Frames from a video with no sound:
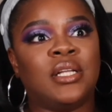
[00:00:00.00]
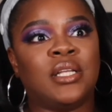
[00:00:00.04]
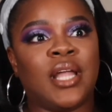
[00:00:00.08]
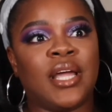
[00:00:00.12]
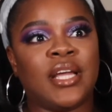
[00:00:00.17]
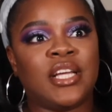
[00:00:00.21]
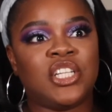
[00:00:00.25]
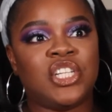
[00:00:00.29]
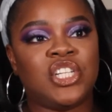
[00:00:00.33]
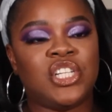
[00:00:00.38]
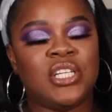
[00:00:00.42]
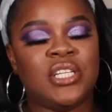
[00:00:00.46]

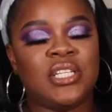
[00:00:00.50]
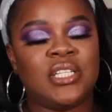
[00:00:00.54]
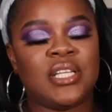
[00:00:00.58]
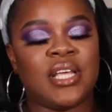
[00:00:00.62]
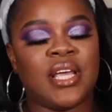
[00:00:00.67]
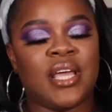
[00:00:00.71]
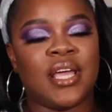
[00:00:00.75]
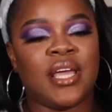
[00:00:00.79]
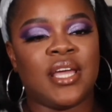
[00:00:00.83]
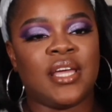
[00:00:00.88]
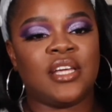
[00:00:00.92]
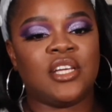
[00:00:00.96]
Like she
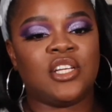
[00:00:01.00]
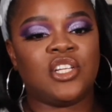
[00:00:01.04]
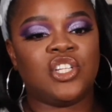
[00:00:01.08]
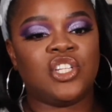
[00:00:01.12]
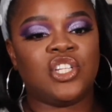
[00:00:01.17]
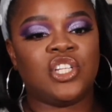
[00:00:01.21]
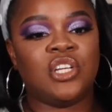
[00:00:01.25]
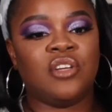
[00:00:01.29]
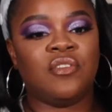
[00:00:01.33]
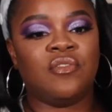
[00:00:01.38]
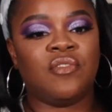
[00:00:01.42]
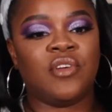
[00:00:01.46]
said,
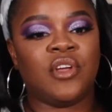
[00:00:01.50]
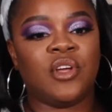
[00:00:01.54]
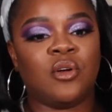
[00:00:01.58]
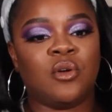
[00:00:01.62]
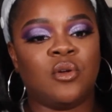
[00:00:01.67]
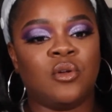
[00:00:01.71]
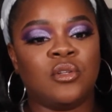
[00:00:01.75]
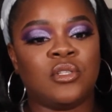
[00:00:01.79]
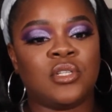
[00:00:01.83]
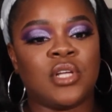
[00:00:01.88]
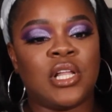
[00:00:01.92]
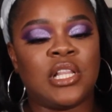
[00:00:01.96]
she
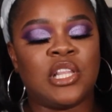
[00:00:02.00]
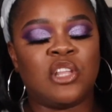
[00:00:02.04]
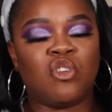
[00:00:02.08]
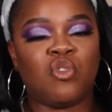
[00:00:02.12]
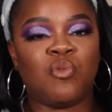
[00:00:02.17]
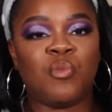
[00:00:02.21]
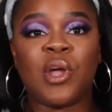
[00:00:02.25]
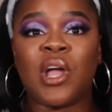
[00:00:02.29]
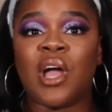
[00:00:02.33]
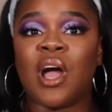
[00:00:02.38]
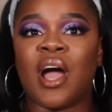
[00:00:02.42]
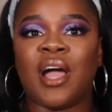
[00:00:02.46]
feels a little
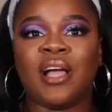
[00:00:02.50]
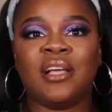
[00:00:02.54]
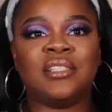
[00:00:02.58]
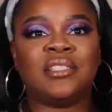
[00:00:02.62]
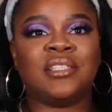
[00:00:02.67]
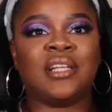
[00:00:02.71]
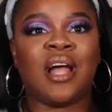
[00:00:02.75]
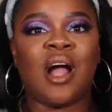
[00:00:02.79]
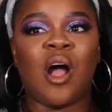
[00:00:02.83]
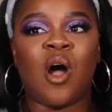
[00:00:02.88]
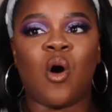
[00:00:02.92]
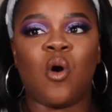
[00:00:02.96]
bit iced
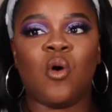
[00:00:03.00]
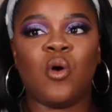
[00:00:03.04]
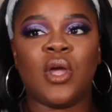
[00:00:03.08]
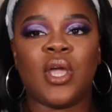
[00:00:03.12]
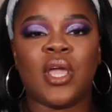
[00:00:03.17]
out,